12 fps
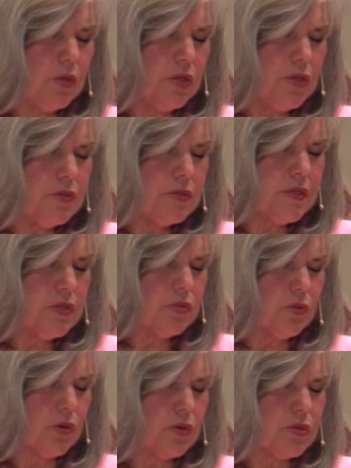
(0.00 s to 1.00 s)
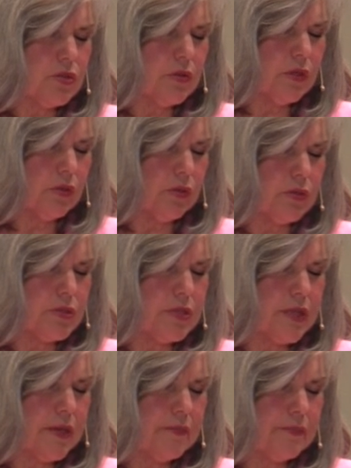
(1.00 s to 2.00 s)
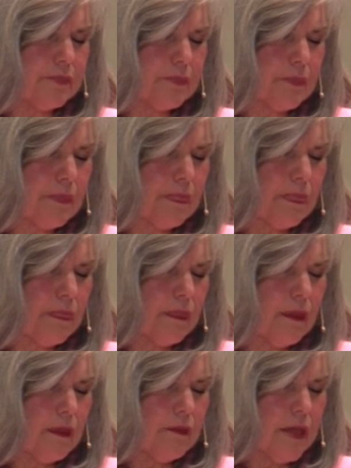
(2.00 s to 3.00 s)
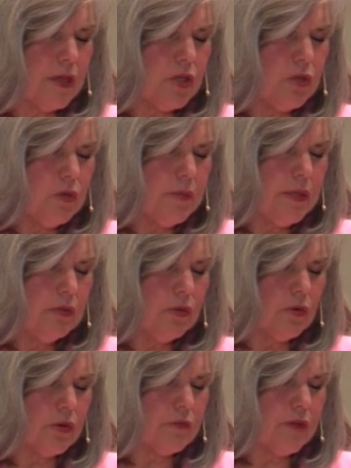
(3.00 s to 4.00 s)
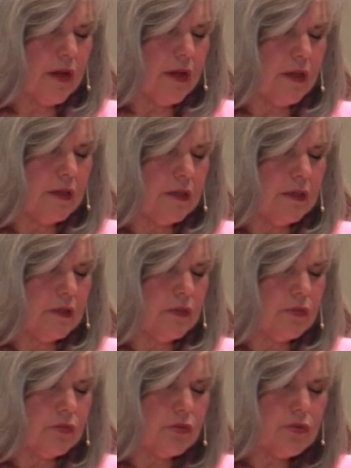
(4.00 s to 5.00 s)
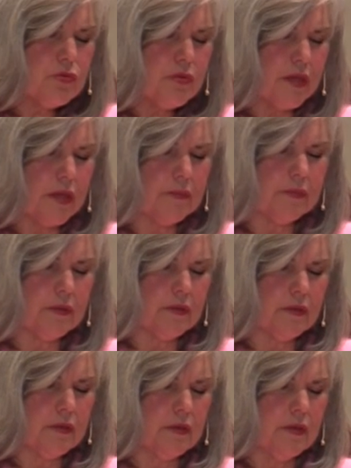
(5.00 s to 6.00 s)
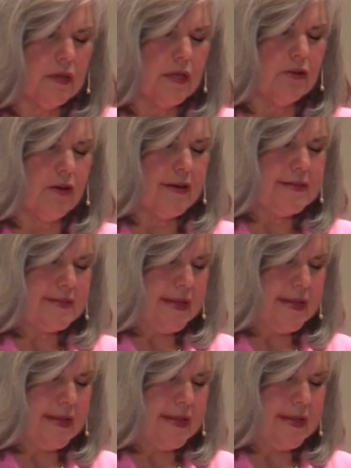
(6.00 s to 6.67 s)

will use these words to encourage them, that you would be glorified through them. In Christ's